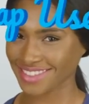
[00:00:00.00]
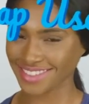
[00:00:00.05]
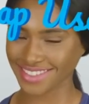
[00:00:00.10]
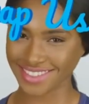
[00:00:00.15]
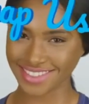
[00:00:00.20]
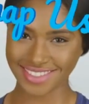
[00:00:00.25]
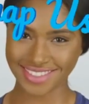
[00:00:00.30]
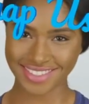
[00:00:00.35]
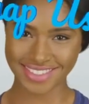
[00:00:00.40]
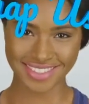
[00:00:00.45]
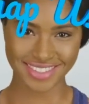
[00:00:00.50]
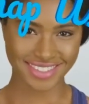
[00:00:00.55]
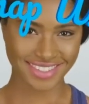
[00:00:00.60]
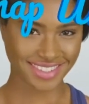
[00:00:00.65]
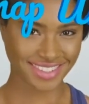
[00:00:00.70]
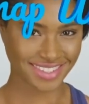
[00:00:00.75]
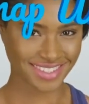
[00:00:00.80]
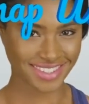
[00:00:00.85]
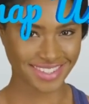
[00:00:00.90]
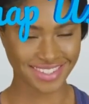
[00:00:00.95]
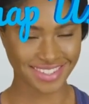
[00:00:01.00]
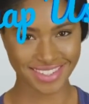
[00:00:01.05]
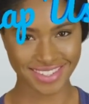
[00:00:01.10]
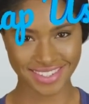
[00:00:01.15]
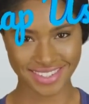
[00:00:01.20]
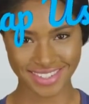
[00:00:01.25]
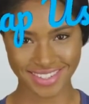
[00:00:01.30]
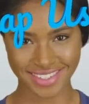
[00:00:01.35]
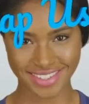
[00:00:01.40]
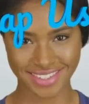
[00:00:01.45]
we just took an
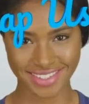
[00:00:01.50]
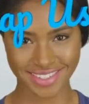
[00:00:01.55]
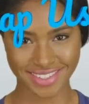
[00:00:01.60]
image,